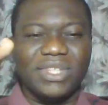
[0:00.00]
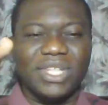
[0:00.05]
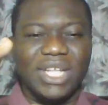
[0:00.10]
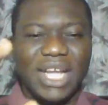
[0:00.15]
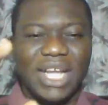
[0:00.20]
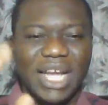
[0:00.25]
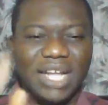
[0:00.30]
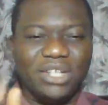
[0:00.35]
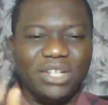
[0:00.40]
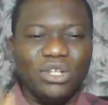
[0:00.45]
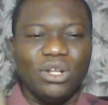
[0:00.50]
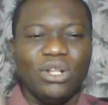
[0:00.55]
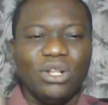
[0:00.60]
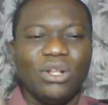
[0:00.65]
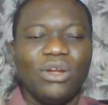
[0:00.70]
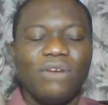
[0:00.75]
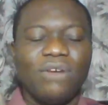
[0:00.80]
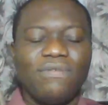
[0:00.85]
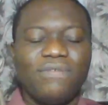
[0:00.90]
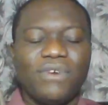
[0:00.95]
And Your
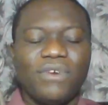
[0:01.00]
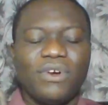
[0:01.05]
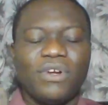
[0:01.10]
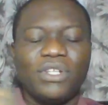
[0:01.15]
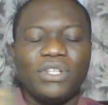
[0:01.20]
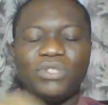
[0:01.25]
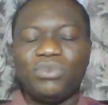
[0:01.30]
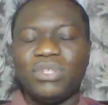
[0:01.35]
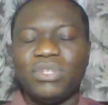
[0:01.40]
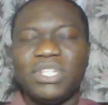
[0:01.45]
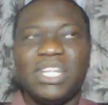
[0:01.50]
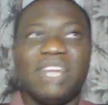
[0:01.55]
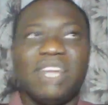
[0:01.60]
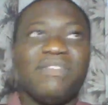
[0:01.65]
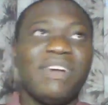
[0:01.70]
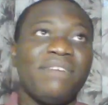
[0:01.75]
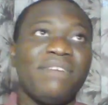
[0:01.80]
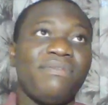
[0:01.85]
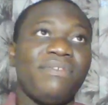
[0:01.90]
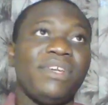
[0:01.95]
love for us will
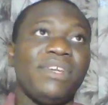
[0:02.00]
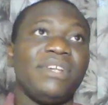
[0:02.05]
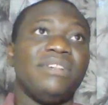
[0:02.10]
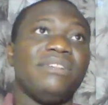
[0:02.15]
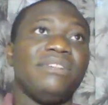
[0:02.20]
never fail.